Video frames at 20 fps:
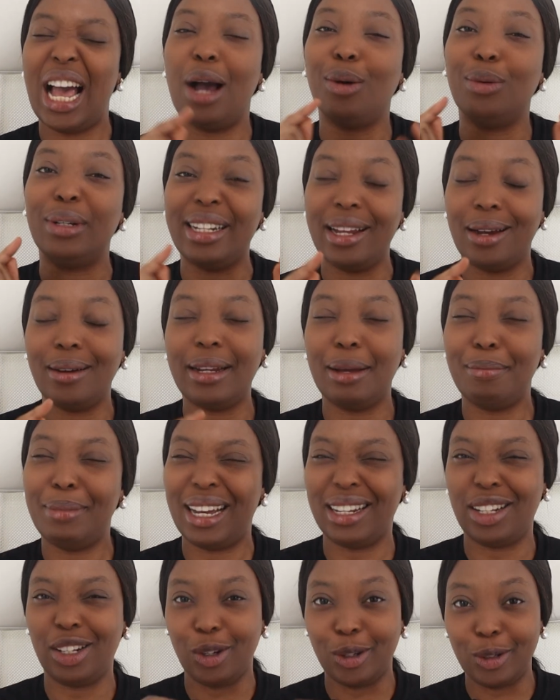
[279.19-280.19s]
I will tell them
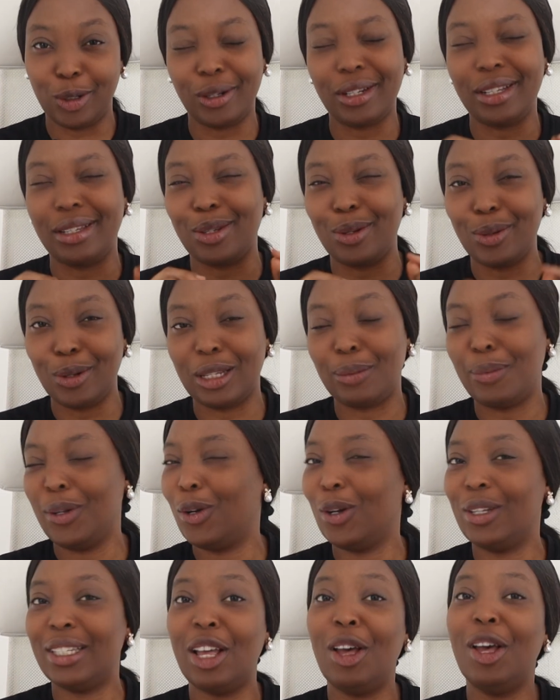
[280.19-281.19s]
that London is not,
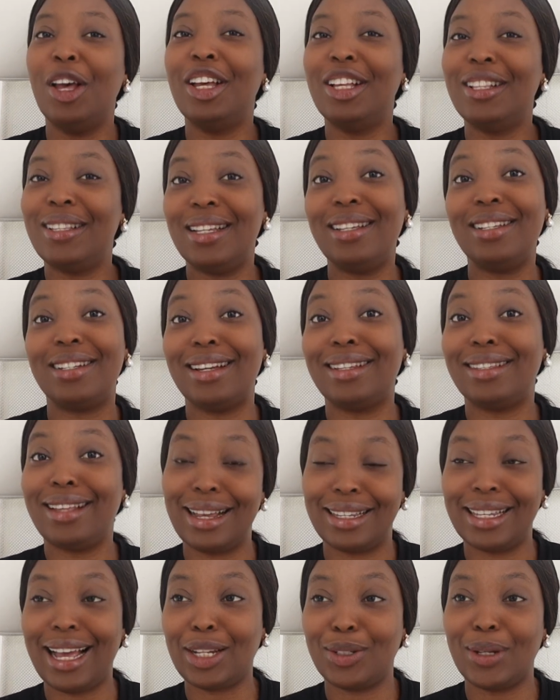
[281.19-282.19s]
because Chichester
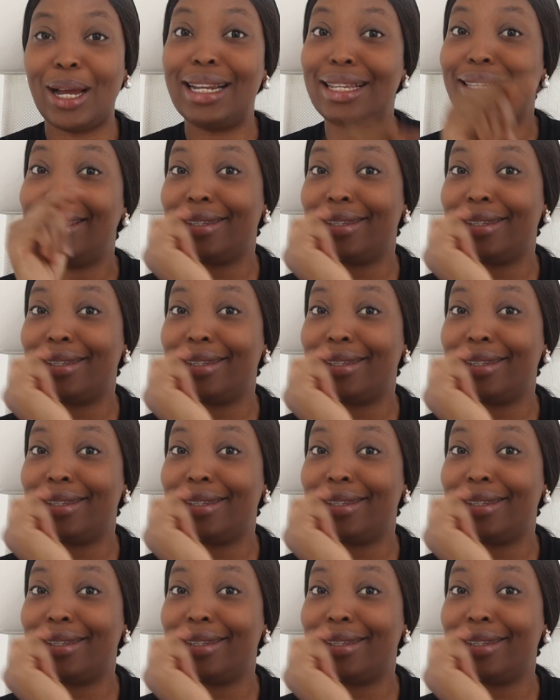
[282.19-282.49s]
is actually